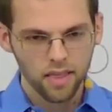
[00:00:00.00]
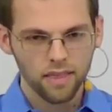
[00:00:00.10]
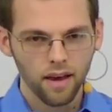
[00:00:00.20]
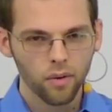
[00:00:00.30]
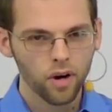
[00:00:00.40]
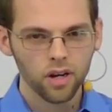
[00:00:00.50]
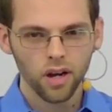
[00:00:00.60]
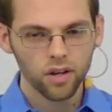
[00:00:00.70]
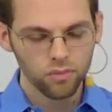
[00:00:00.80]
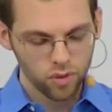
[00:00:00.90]
Thou art
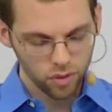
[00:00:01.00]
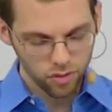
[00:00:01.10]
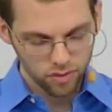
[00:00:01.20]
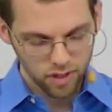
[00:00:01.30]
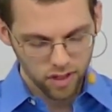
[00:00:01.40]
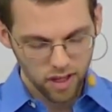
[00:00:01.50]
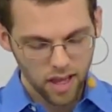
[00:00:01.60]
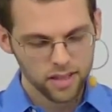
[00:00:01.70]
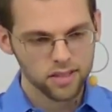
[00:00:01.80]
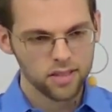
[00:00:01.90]
unmoved and